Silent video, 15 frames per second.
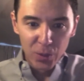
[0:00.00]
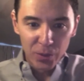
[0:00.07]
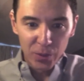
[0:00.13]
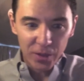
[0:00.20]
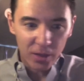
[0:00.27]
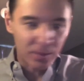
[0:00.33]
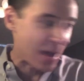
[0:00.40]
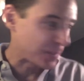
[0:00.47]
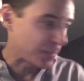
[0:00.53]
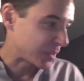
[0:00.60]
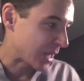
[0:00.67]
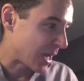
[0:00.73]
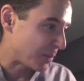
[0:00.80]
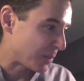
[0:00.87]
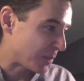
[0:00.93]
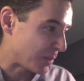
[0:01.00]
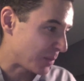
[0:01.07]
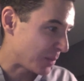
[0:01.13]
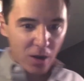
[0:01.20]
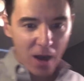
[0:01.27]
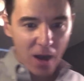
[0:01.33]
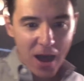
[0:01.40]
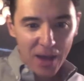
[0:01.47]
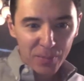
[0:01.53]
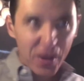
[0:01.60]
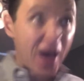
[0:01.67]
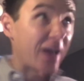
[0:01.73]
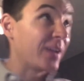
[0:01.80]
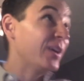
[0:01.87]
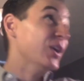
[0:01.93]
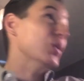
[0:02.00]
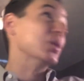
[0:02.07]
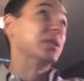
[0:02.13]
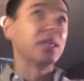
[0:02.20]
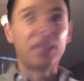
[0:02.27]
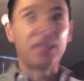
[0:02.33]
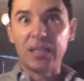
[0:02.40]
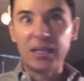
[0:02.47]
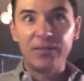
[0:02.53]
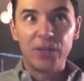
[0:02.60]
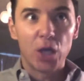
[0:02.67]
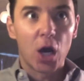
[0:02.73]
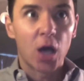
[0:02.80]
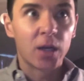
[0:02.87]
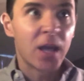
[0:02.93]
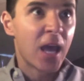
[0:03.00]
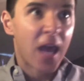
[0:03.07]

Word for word: with our laptop with our ipad with the tv on